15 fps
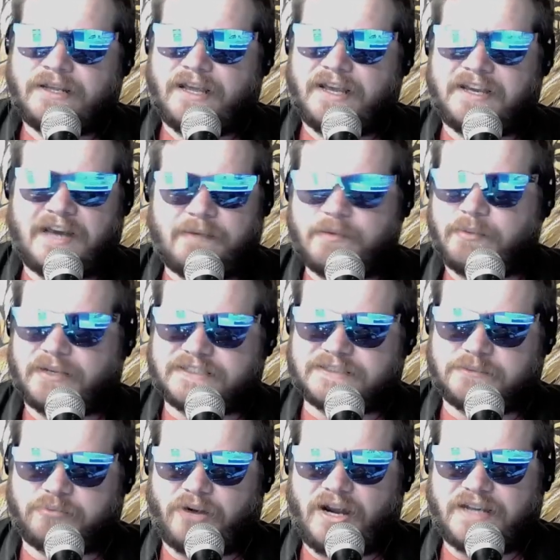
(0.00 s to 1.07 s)
It caught me by
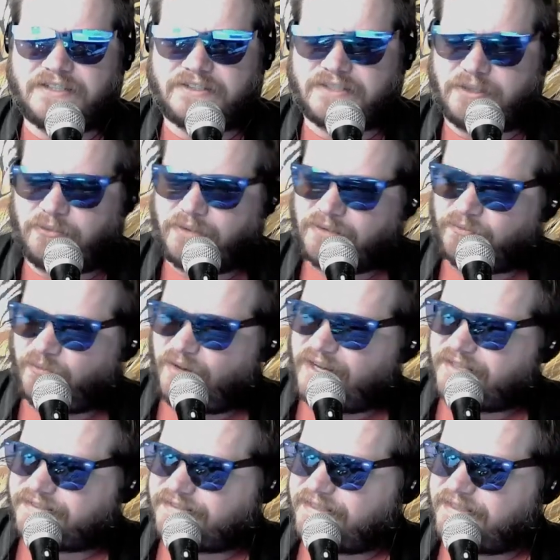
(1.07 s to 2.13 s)
surprise. I was like, what
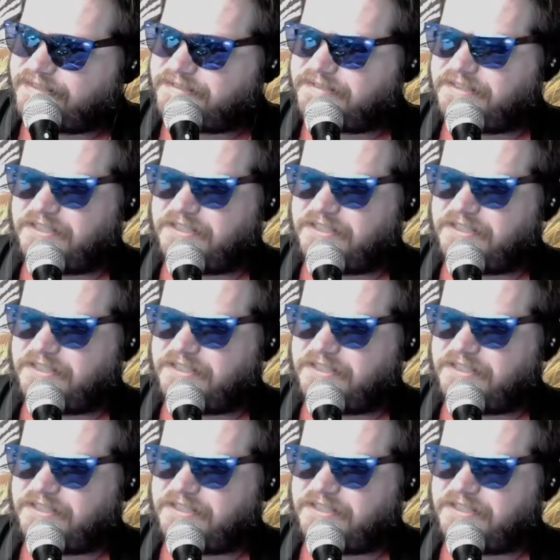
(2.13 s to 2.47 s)
is this?